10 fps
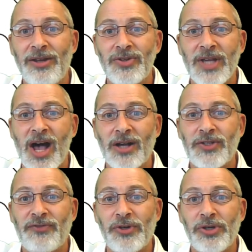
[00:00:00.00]
Here's
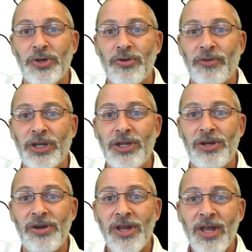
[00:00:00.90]
Oxford over
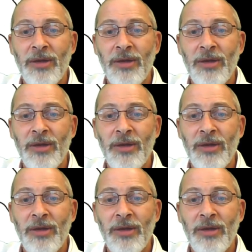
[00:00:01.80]
here.